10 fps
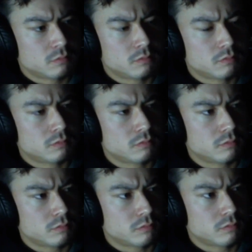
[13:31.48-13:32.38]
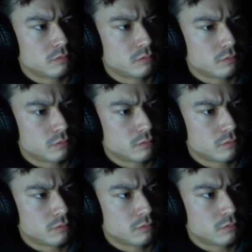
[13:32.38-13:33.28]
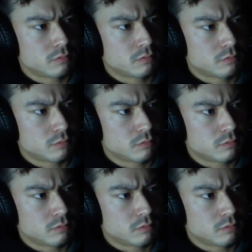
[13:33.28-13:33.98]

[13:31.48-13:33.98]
No one is speaking in this clip.